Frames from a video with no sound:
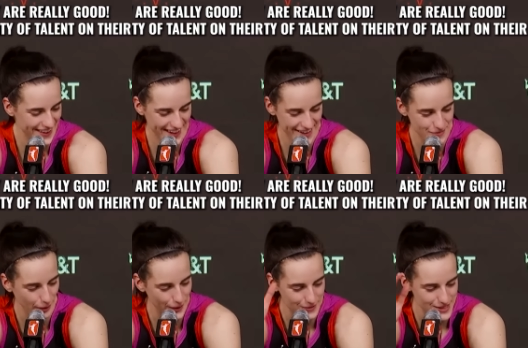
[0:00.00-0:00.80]
They have
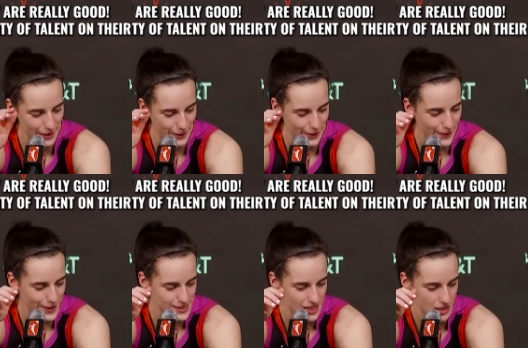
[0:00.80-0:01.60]
plenty of talent on
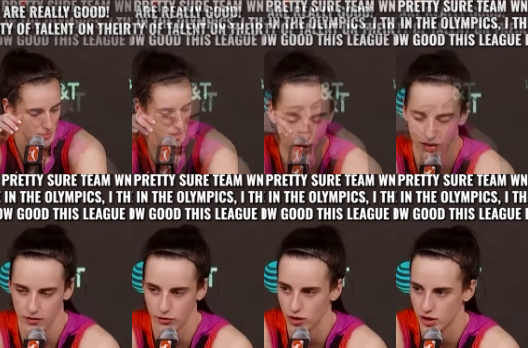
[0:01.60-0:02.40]
that team. And I think
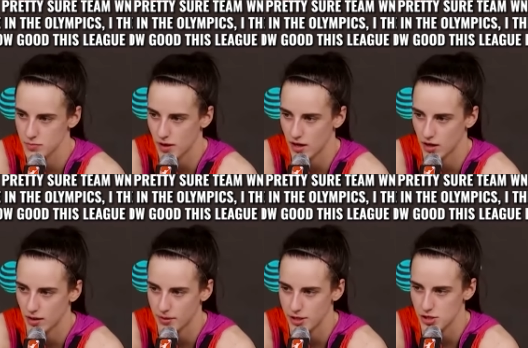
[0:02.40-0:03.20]
4 years prior,
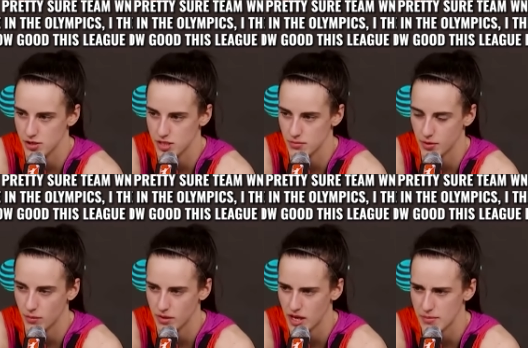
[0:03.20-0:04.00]
I'm pretty sure the team
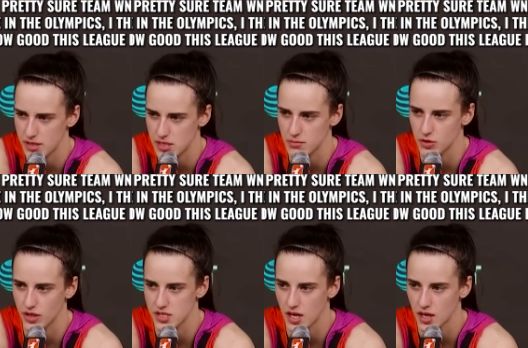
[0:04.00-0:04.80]
WNBA beat Team
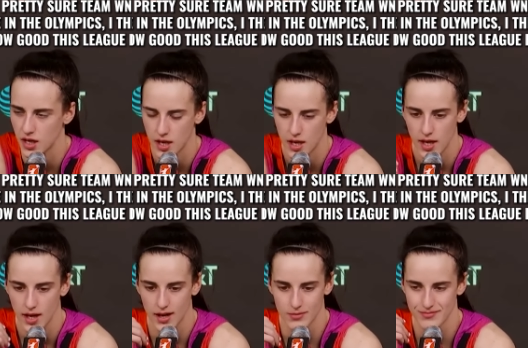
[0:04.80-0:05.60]
USA.
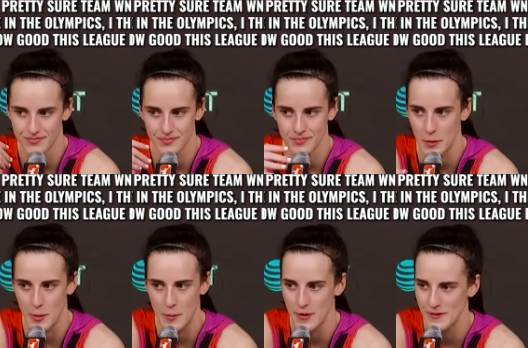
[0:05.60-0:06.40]
They were
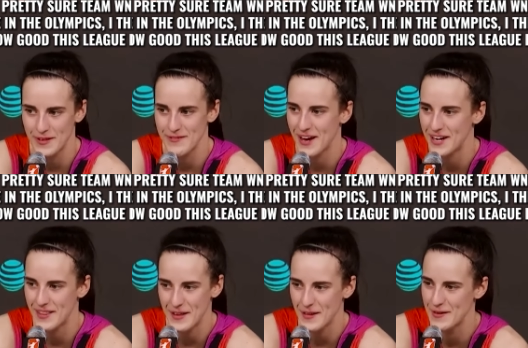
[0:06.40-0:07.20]
perfectly fine in
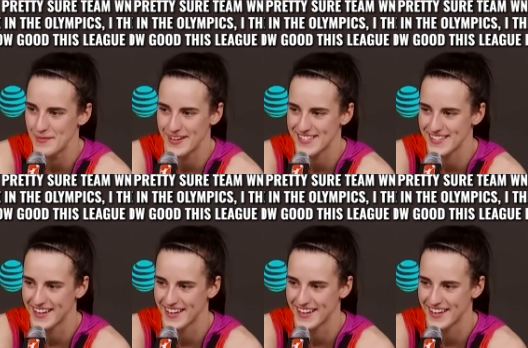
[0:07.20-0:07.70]
the Olympics.